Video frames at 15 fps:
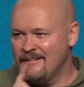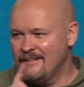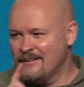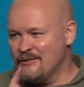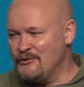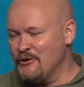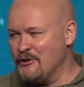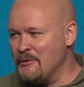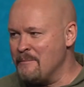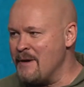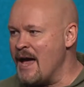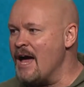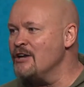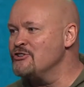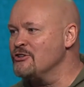Because you can
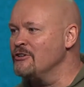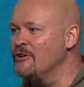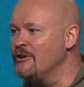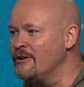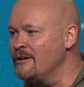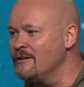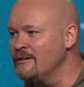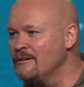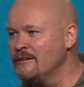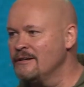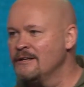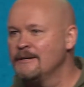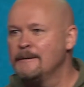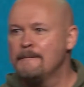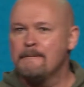imagine her
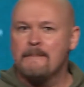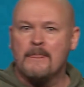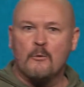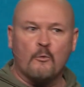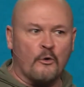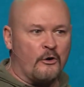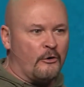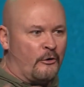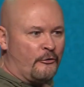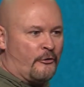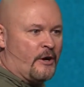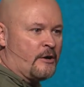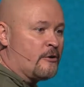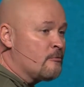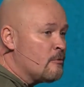world,
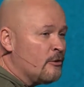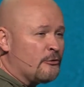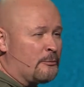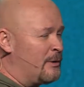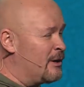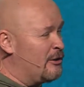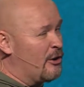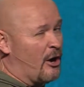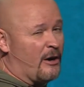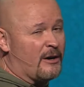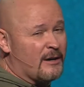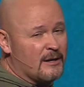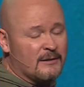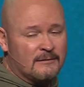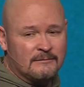right? Her world's pretty dark.